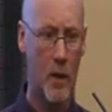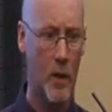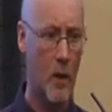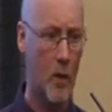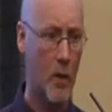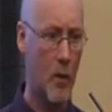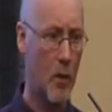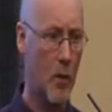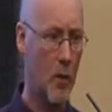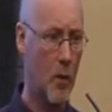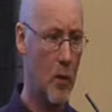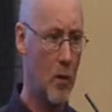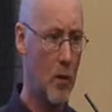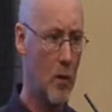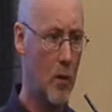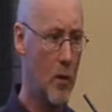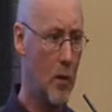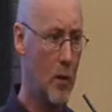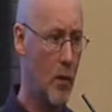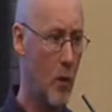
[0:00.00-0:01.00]
you know,
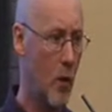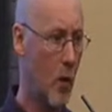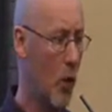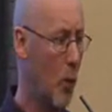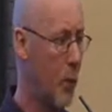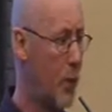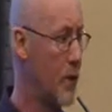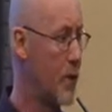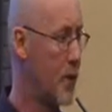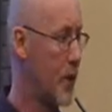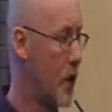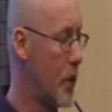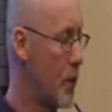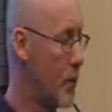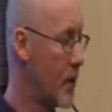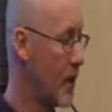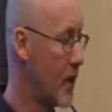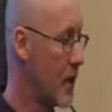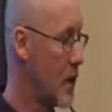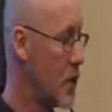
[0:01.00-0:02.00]
open
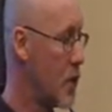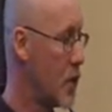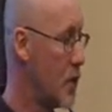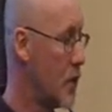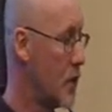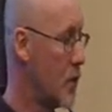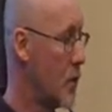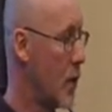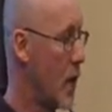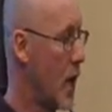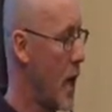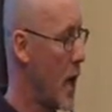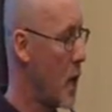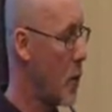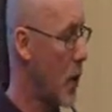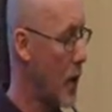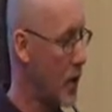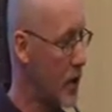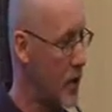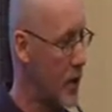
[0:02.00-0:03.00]
terms and conditions and what
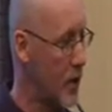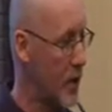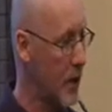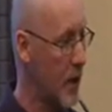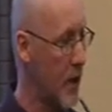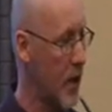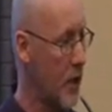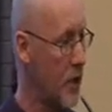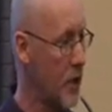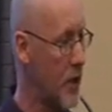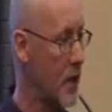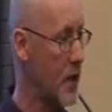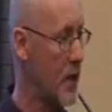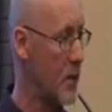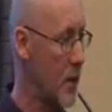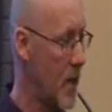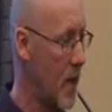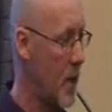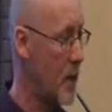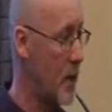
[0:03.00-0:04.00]
I wanted on the
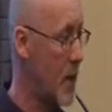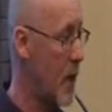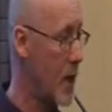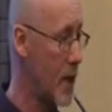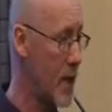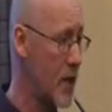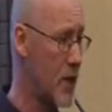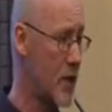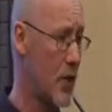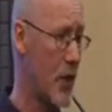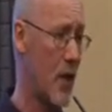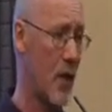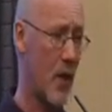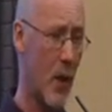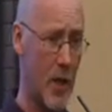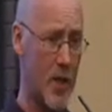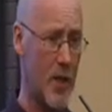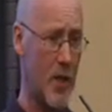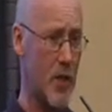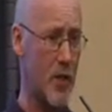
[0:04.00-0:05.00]
contract and blah, blah. Now, I
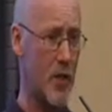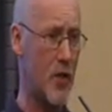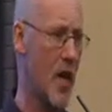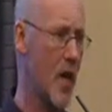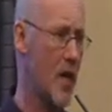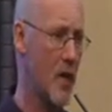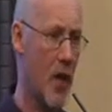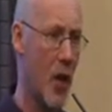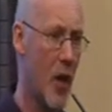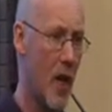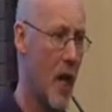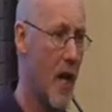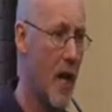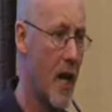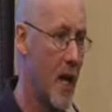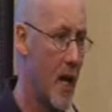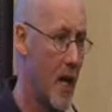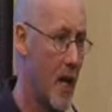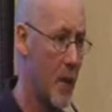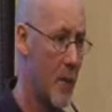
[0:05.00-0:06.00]
didn't change a
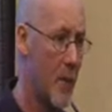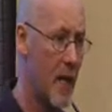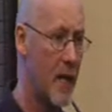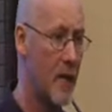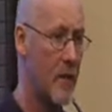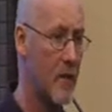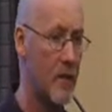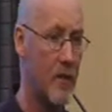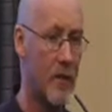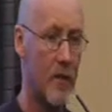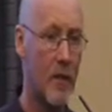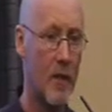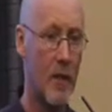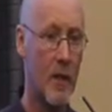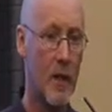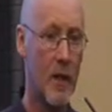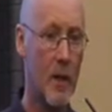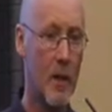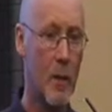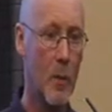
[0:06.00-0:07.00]
hill of beans.
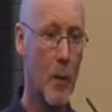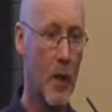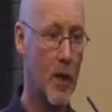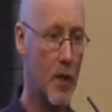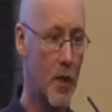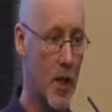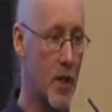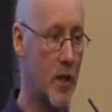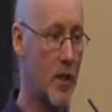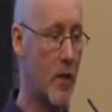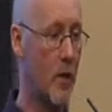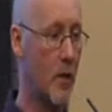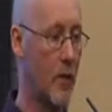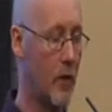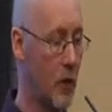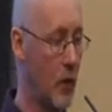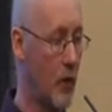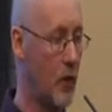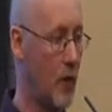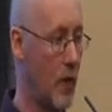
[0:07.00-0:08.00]
But I changed
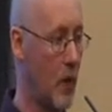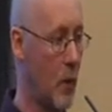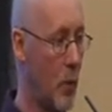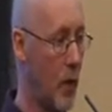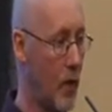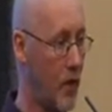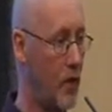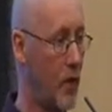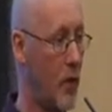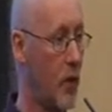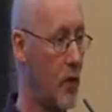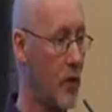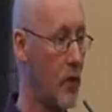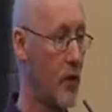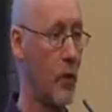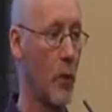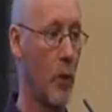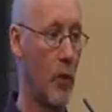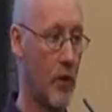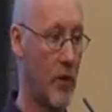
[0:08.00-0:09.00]
enough so that it wasn't all
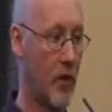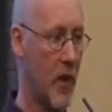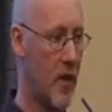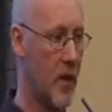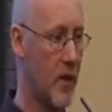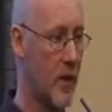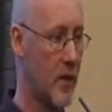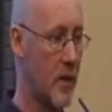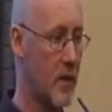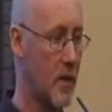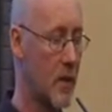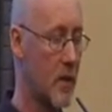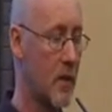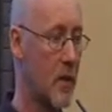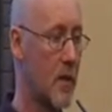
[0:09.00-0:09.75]
just one-sided.